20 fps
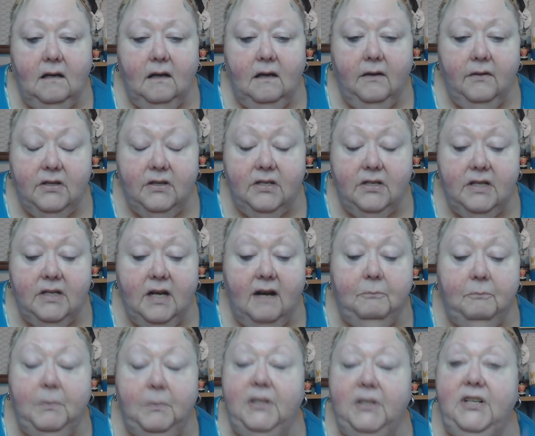the stuff,
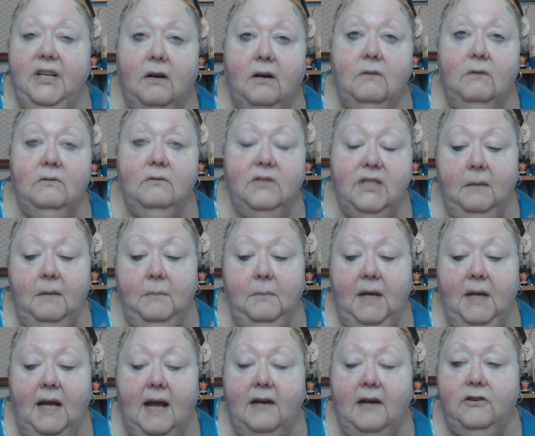but you don't see me
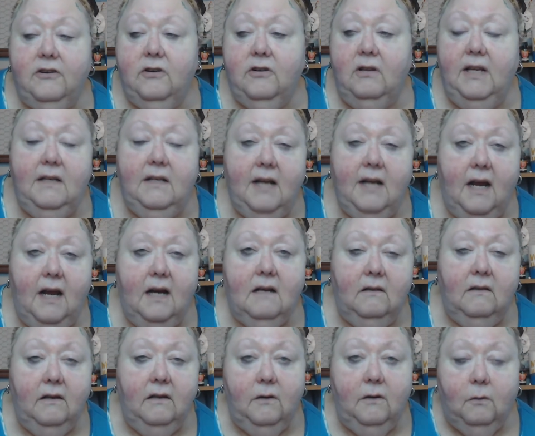actually take a
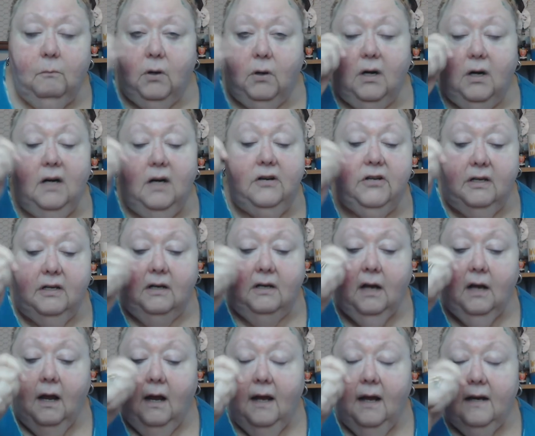little brush and
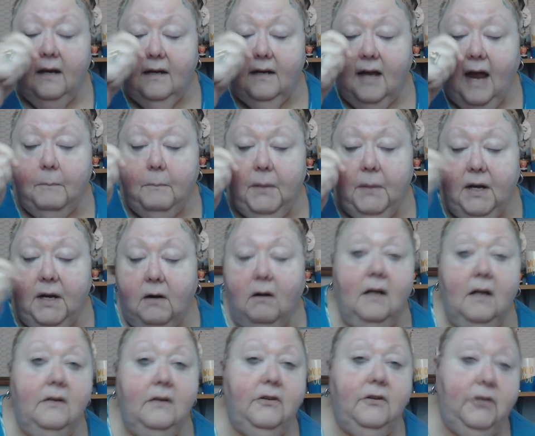tap it
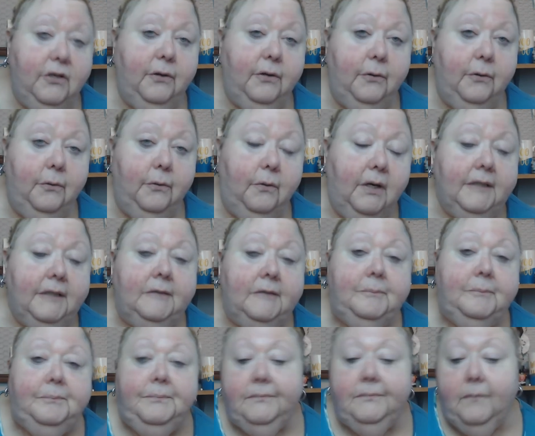onto
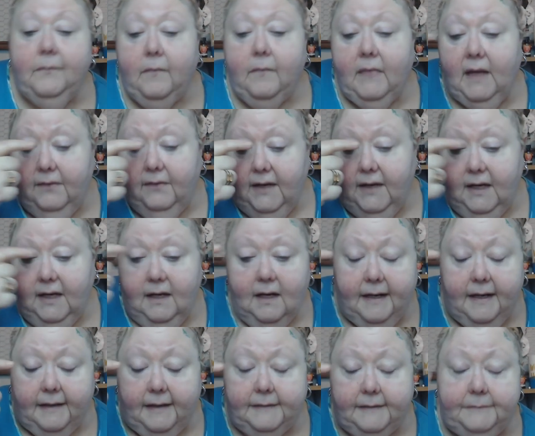the uh,